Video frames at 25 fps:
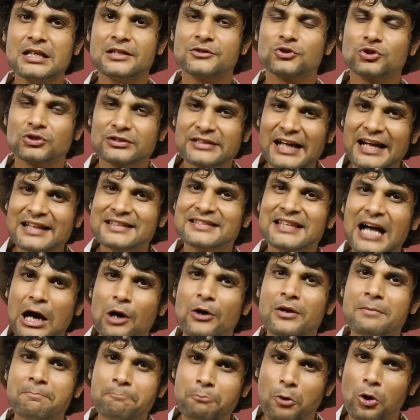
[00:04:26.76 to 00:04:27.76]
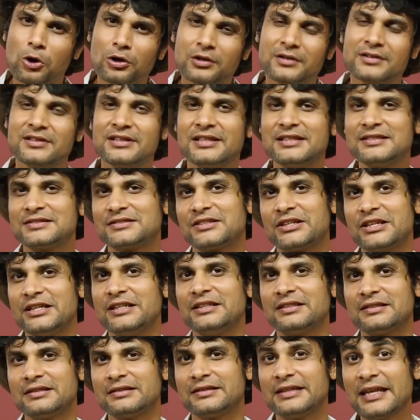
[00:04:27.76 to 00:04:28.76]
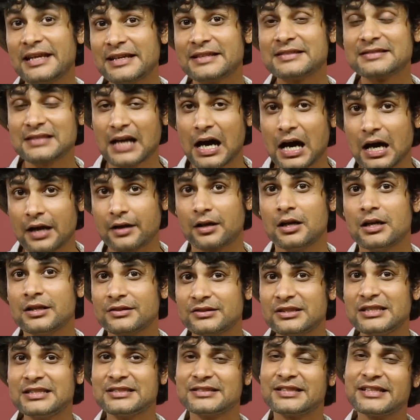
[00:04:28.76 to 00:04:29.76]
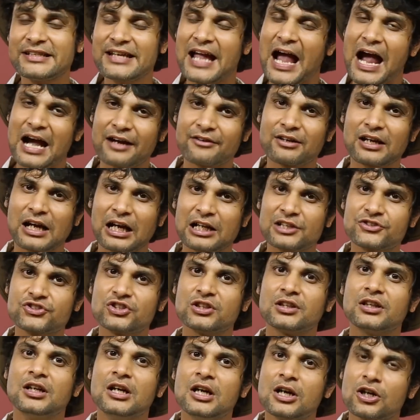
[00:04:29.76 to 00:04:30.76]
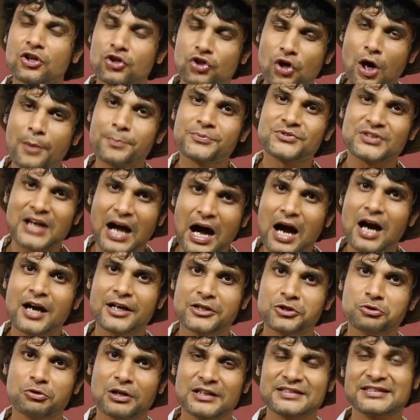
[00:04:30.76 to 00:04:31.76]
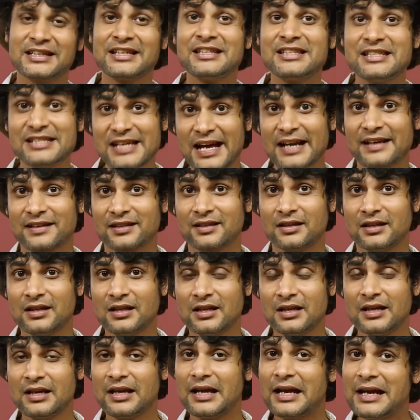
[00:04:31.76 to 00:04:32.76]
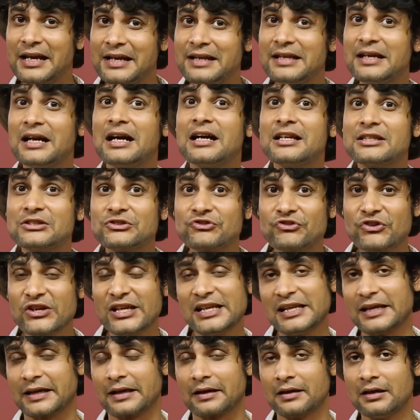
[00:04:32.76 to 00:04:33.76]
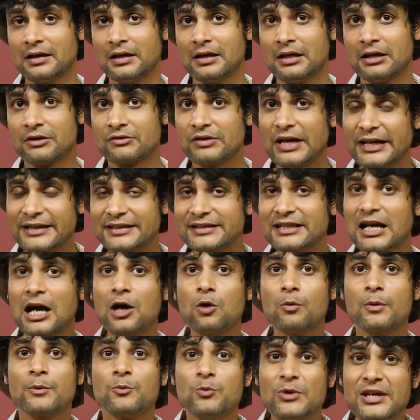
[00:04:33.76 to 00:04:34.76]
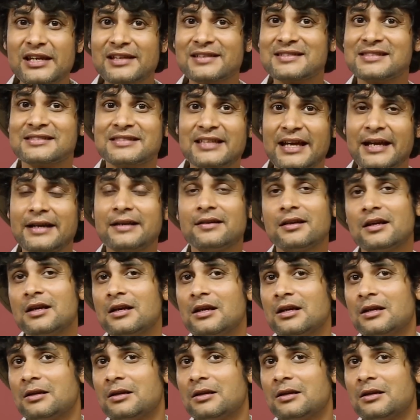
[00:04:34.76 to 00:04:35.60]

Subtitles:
So that's how important these three things are, these three agriculture crops are to us. And yet, India is reeling. Right now, we can send